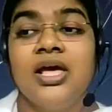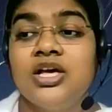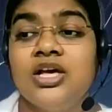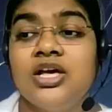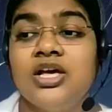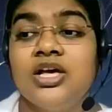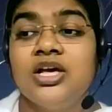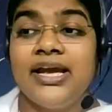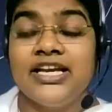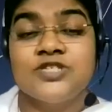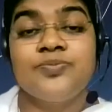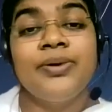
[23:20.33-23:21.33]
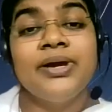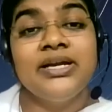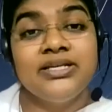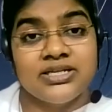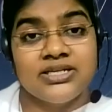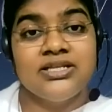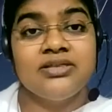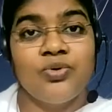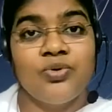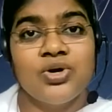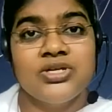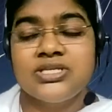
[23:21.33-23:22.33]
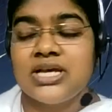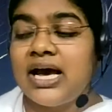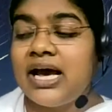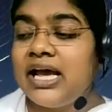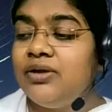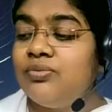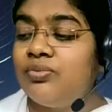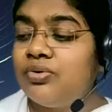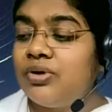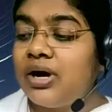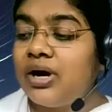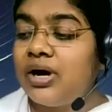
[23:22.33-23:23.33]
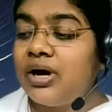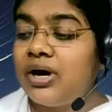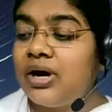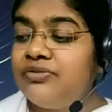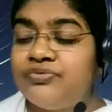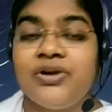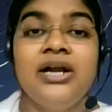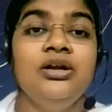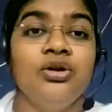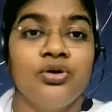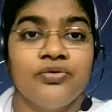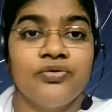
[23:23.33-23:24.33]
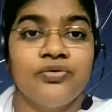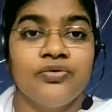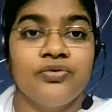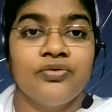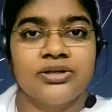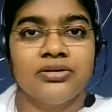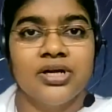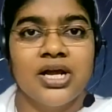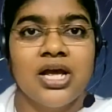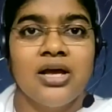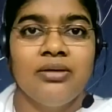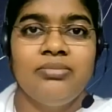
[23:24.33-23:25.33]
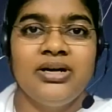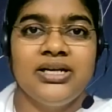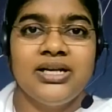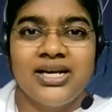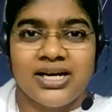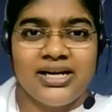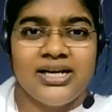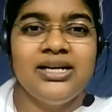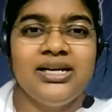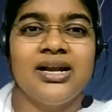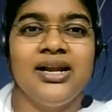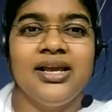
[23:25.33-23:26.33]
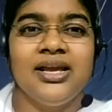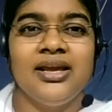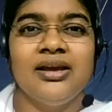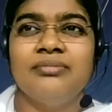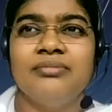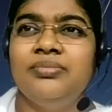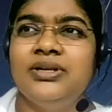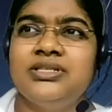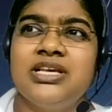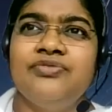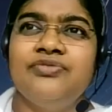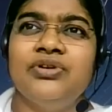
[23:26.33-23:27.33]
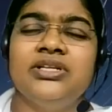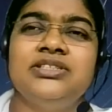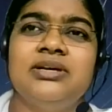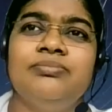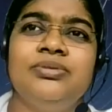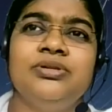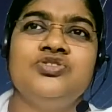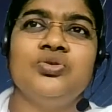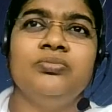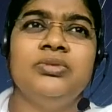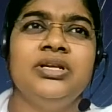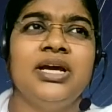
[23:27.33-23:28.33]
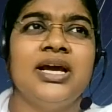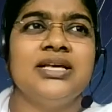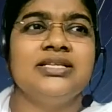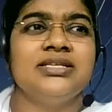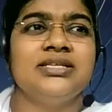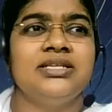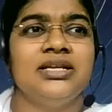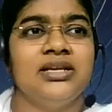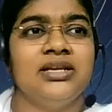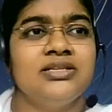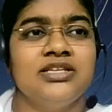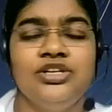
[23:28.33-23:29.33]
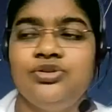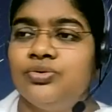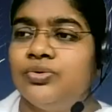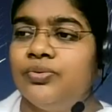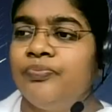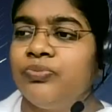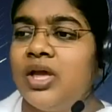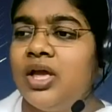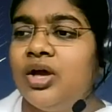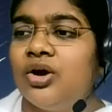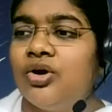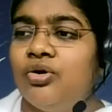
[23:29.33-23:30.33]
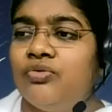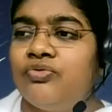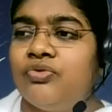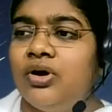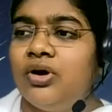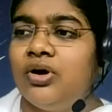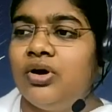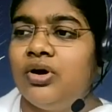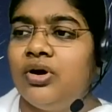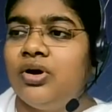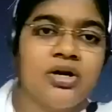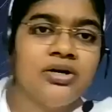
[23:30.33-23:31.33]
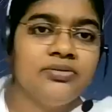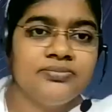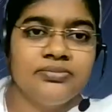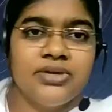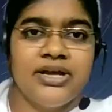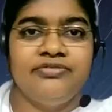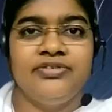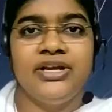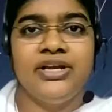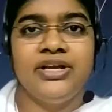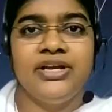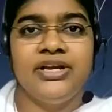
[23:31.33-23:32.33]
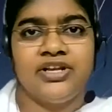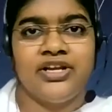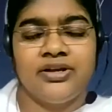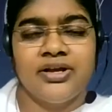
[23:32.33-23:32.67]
So expected was I friend of Suman. But currently, say for example, Suman has a tendency to go for a walk every evening.